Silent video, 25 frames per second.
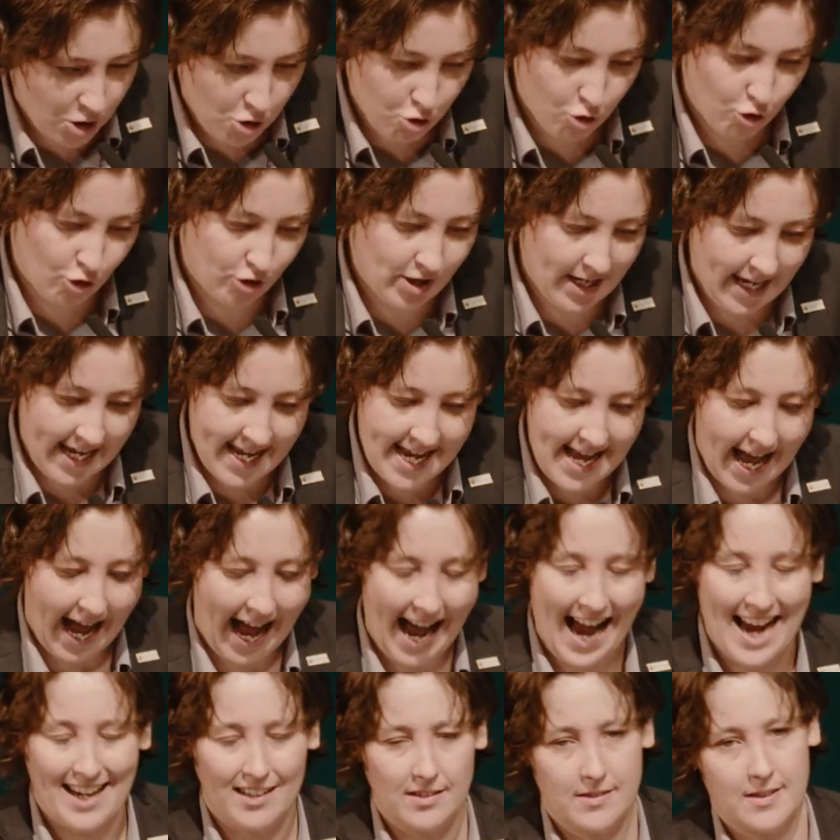the UK,
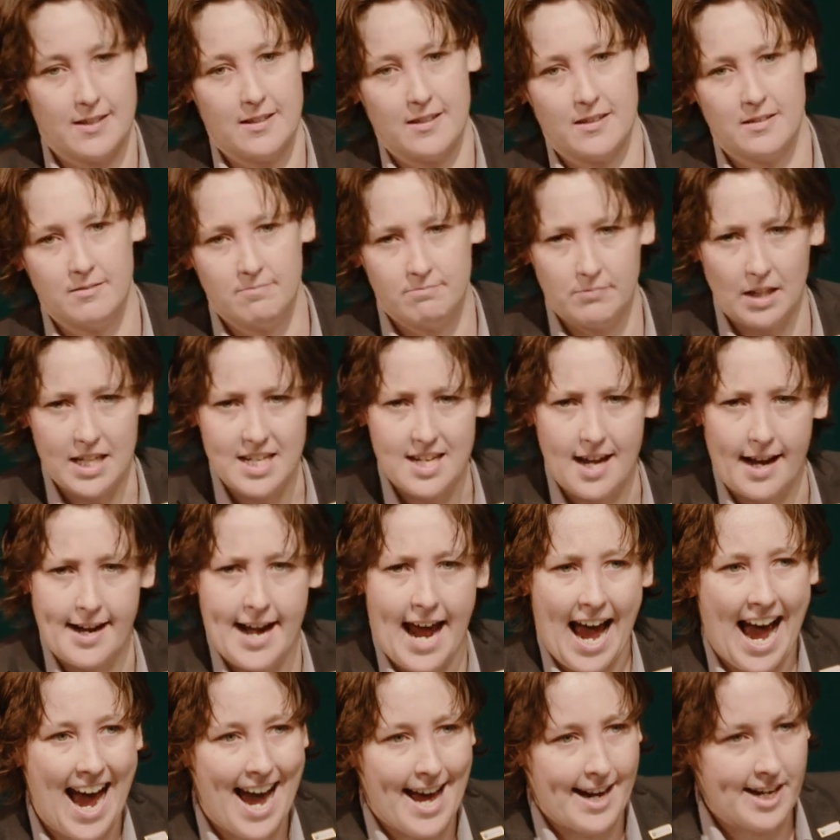act like
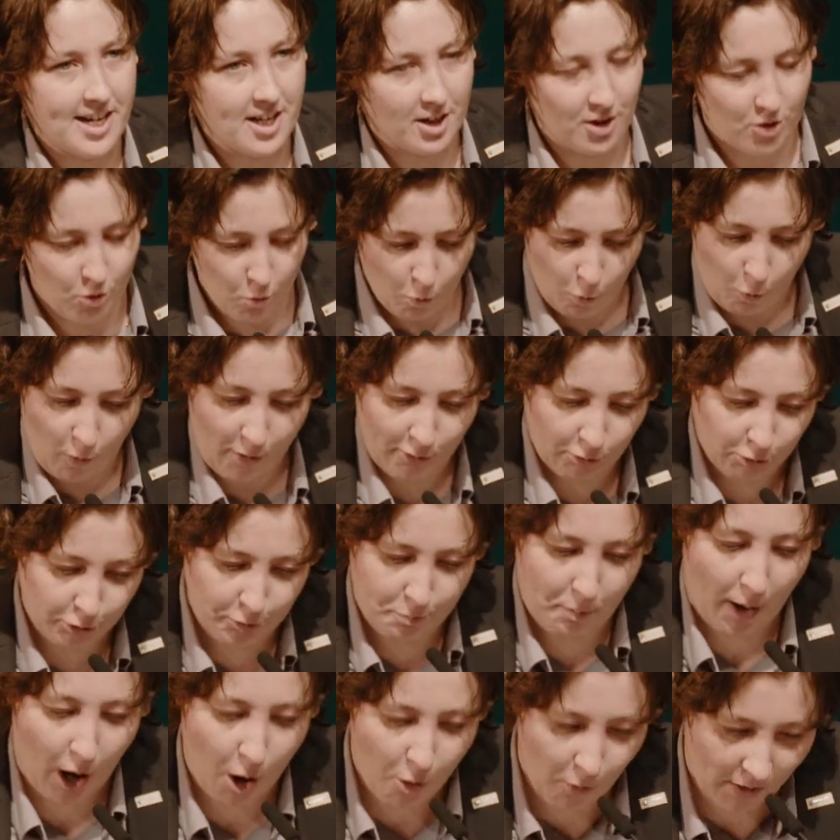an arrogant
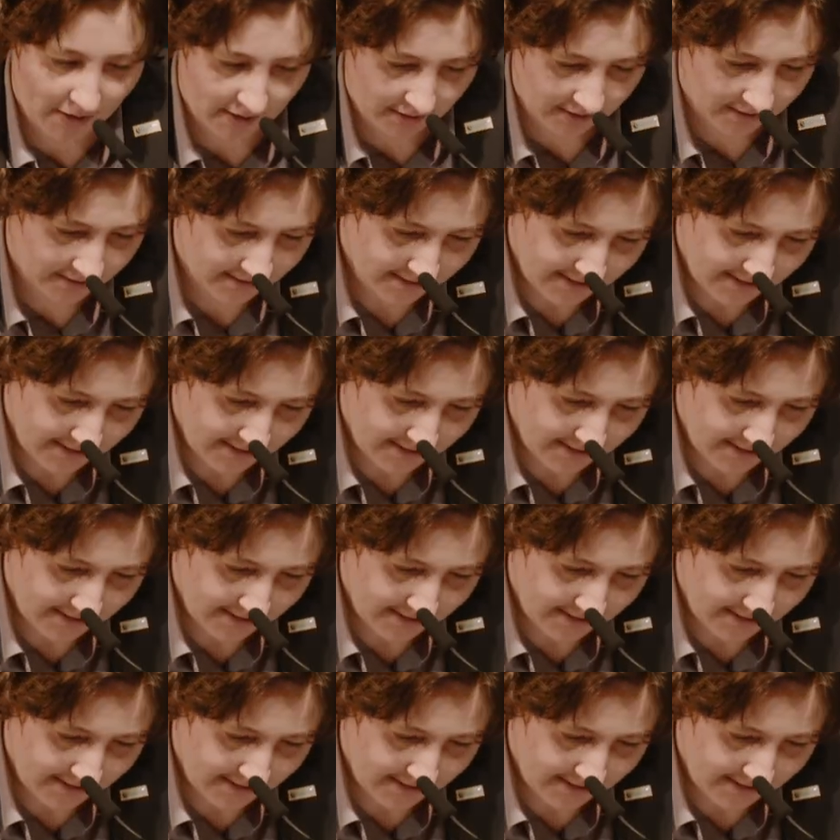world power,